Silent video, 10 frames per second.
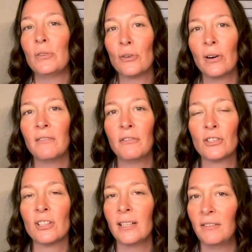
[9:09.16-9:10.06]
which are
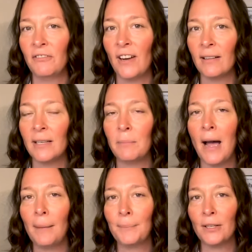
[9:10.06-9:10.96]
unfortunately fairly
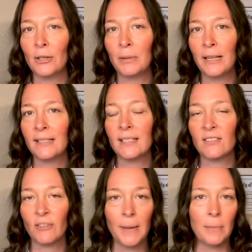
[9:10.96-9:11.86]
popular
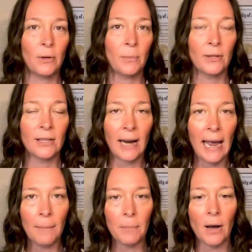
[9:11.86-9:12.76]
places for people to put their
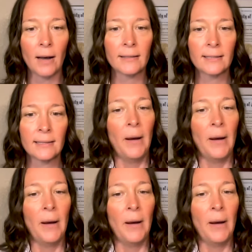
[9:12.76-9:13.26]
cat box.